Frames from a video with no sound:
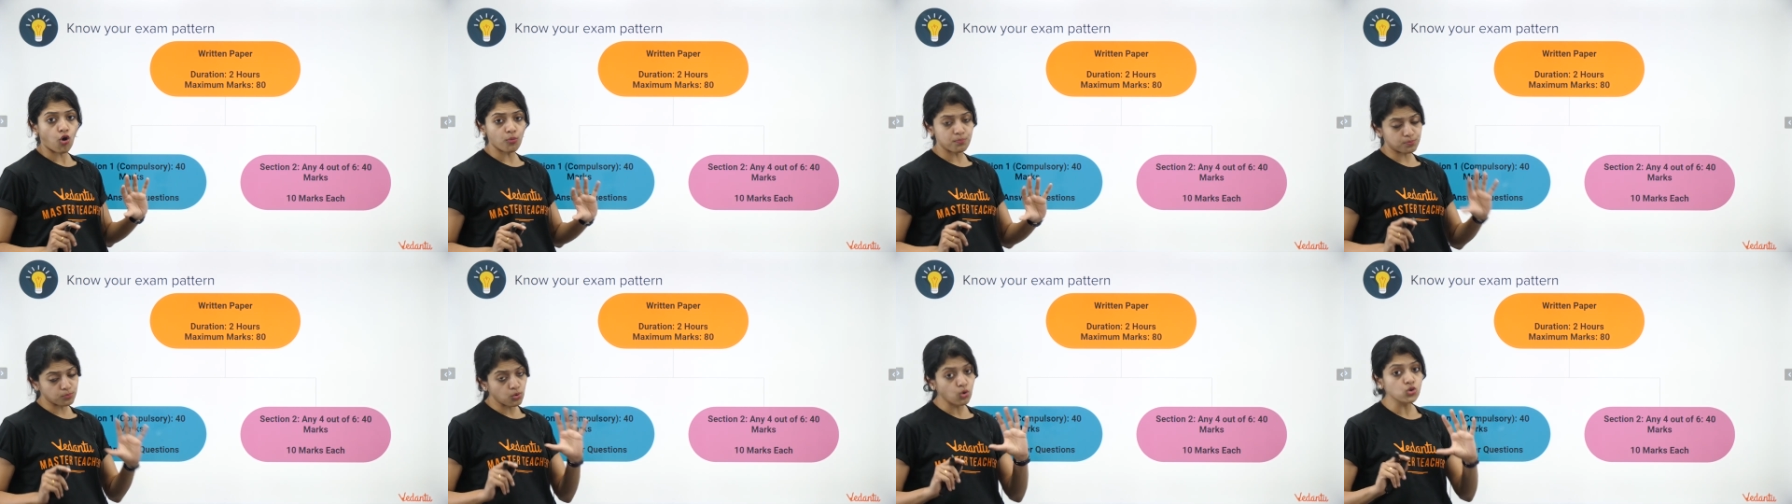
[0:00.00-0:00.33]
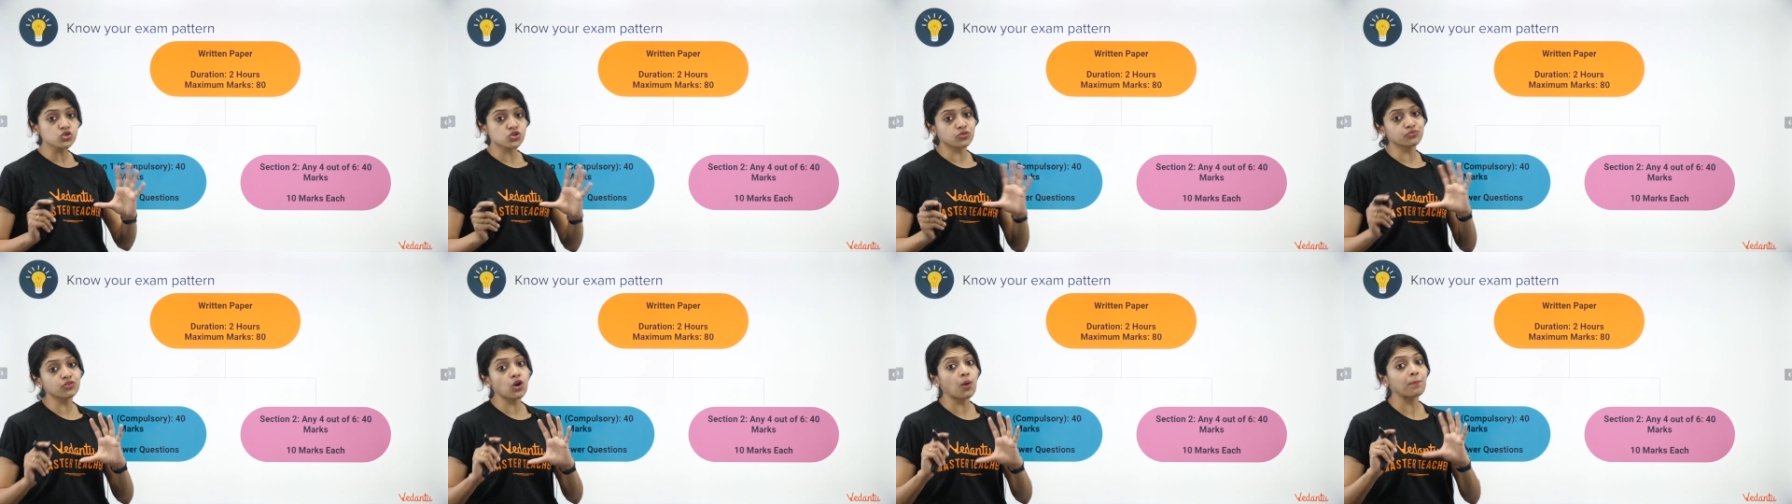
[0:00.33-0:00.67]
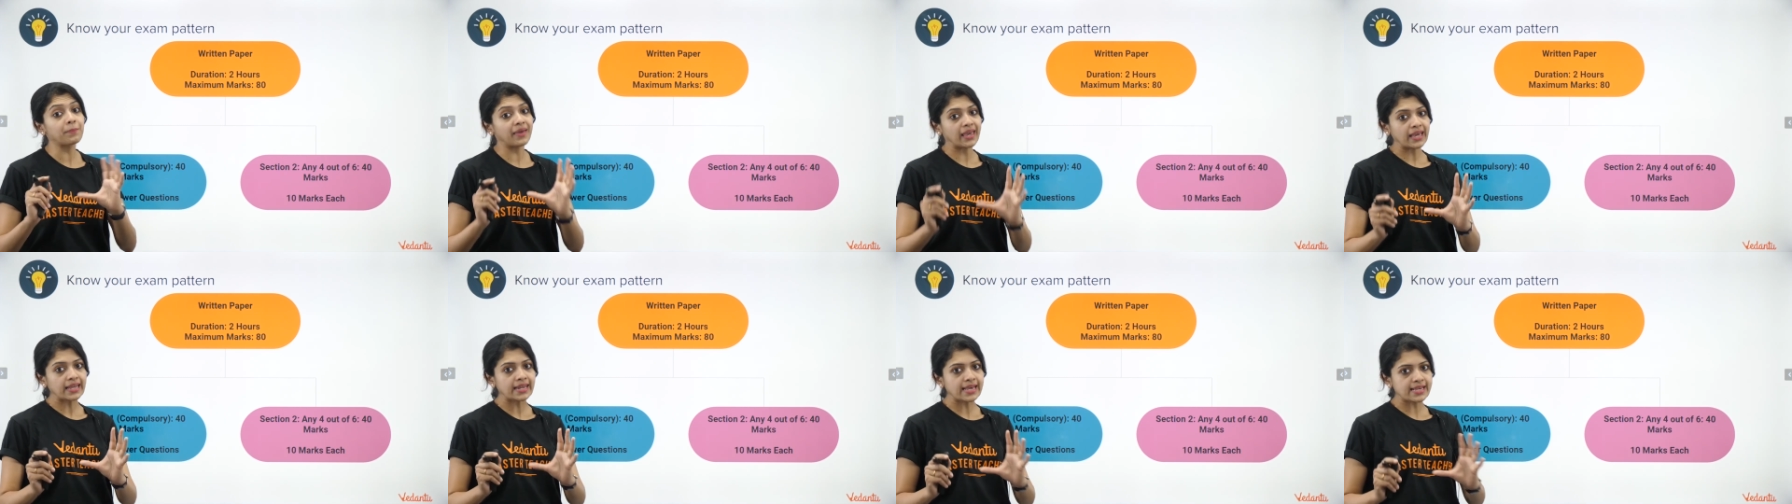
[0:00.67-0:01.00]
most of your
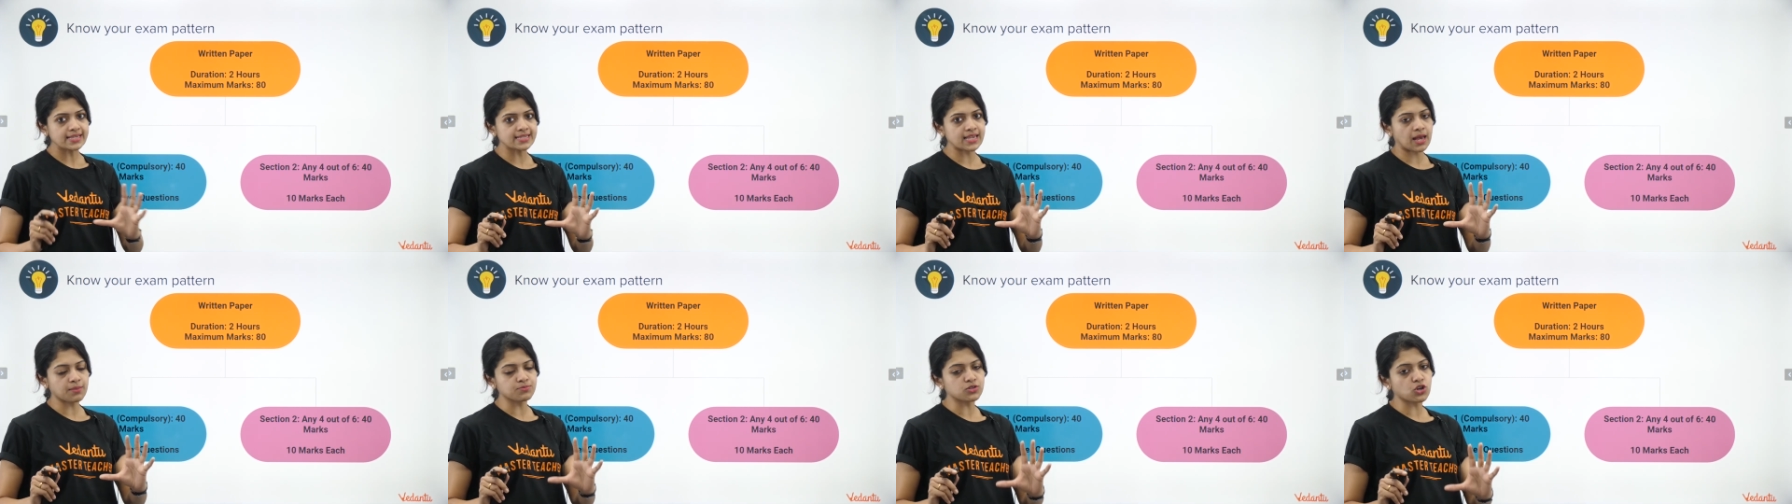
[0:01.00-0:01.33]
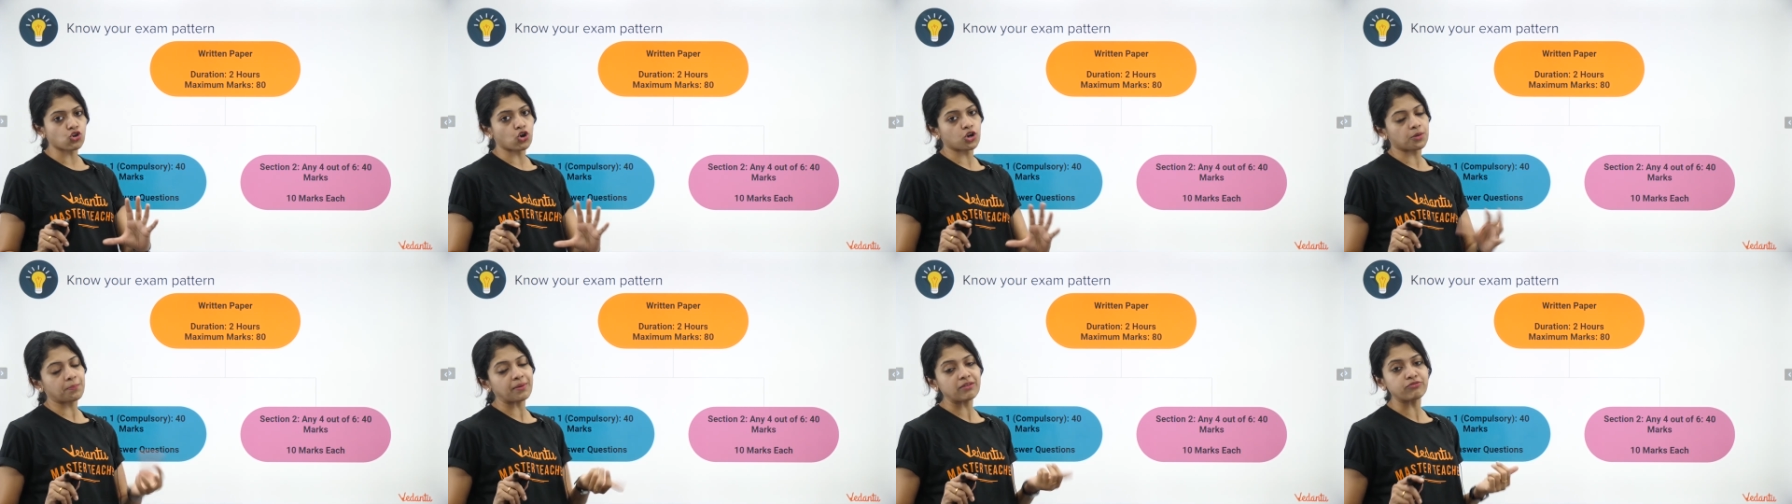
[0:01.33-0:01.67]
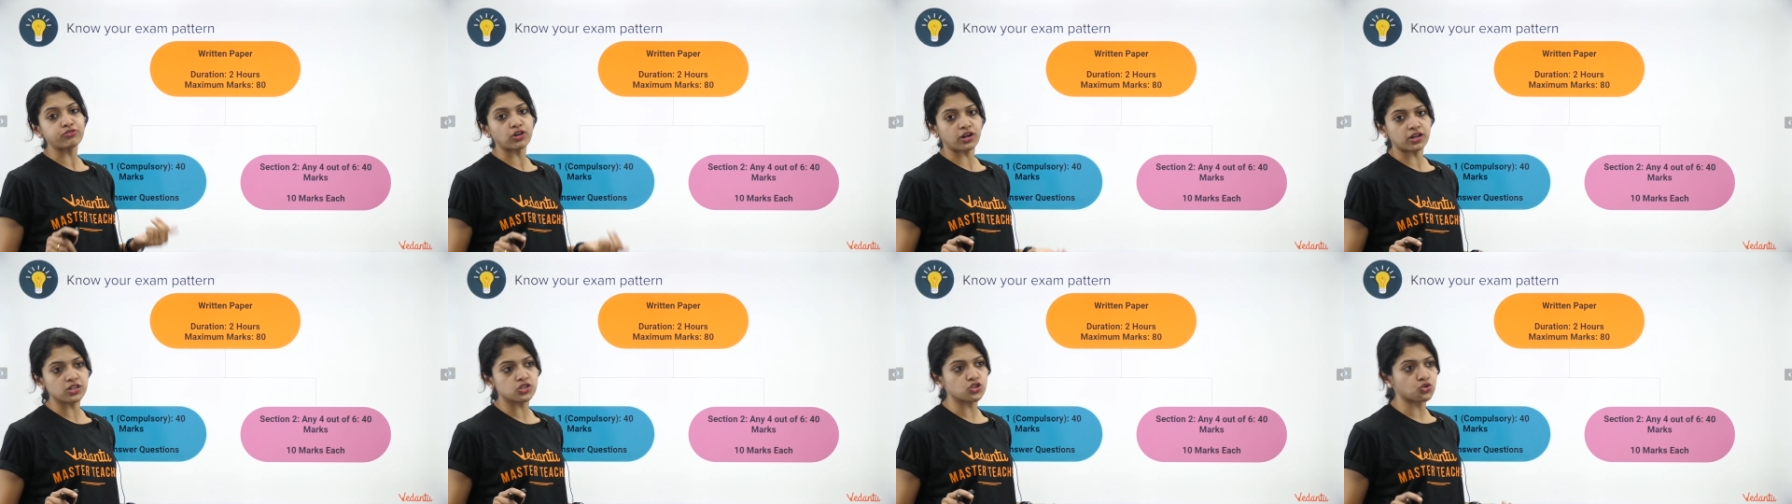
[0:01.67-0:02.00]
main exams are going to be
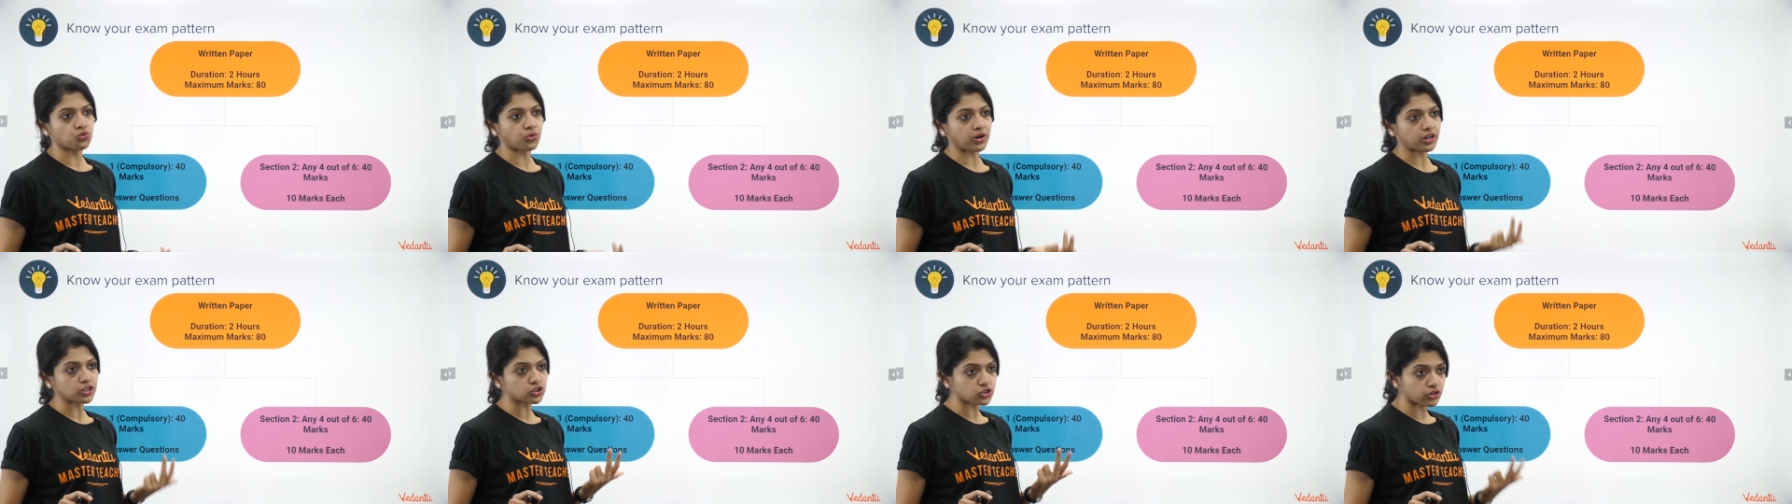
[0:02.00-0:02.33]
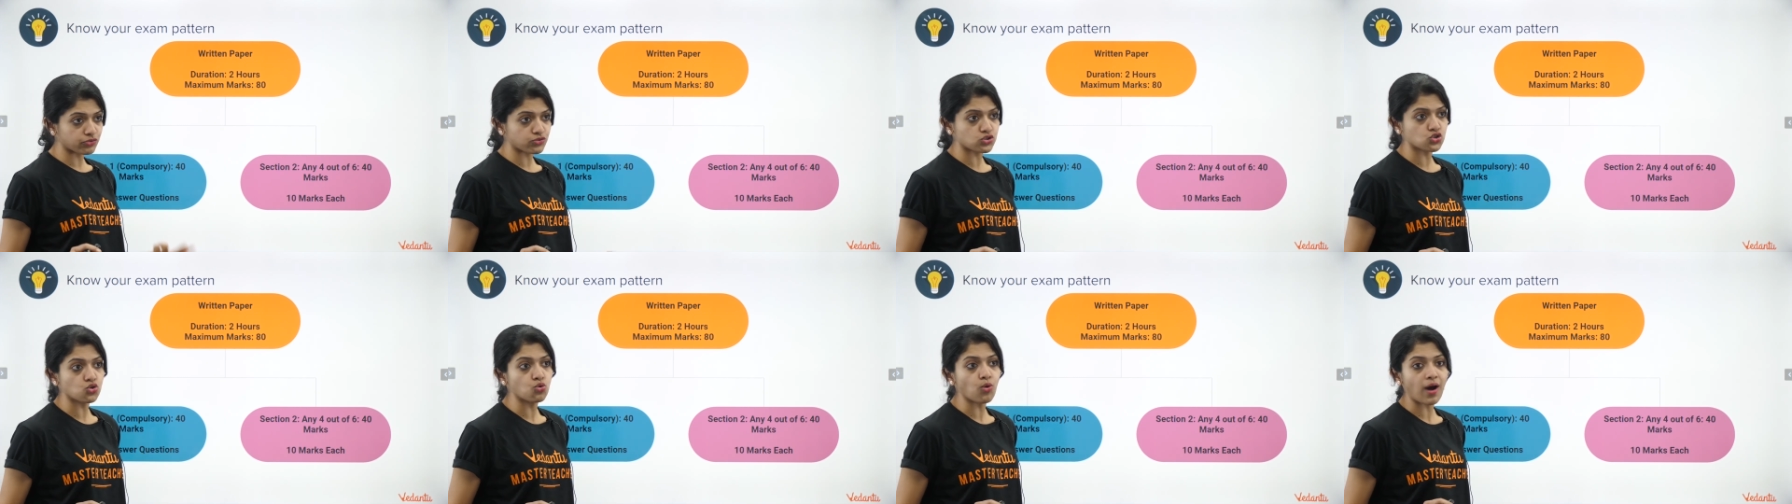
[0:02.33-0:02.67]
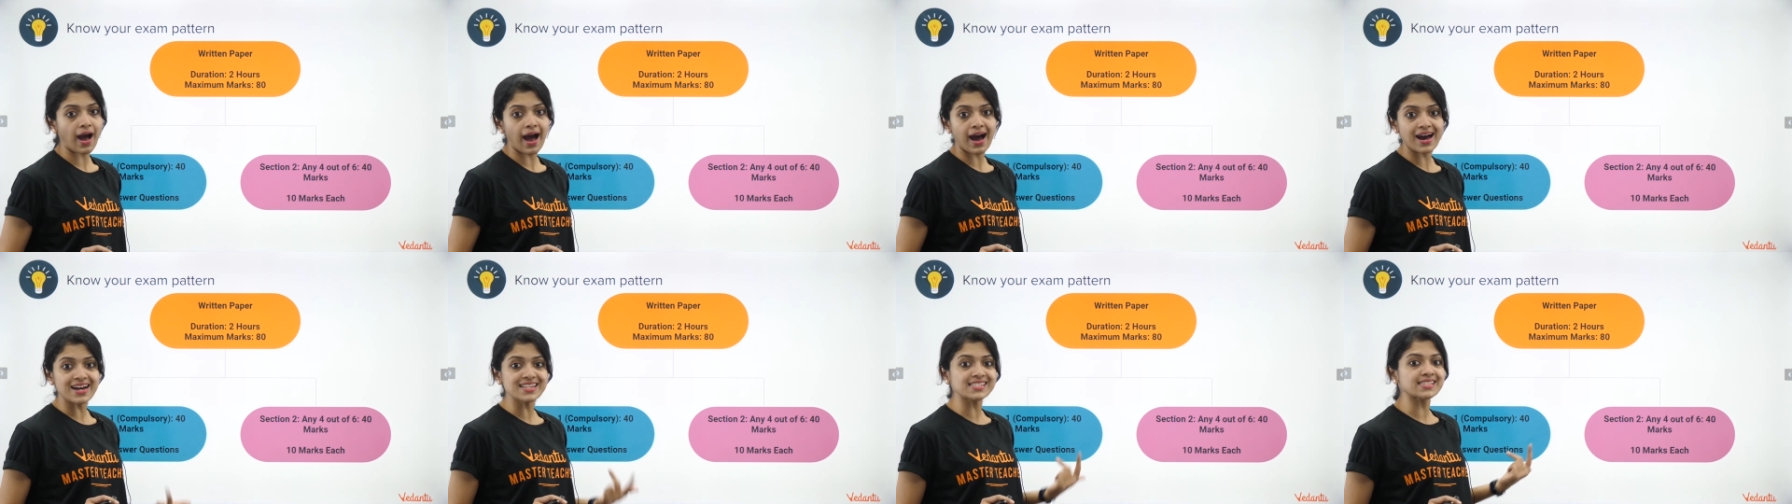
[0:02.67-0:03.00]
for a duration of 2
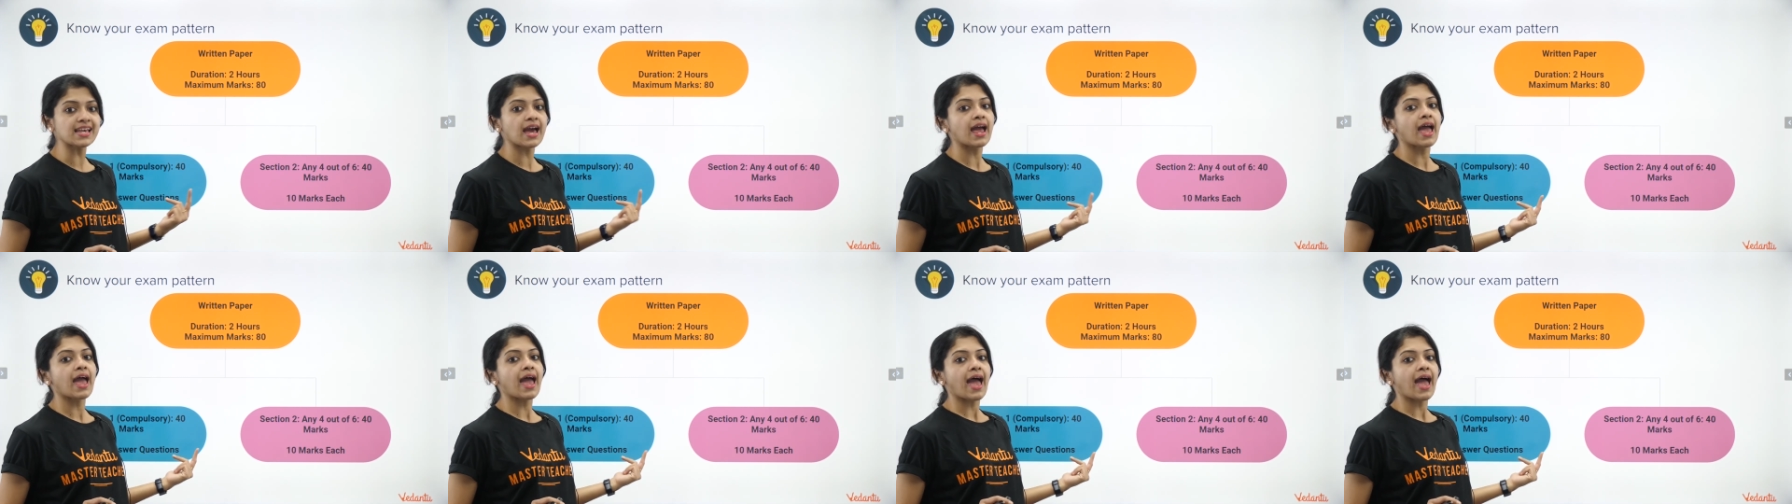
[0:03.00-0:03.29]
hours,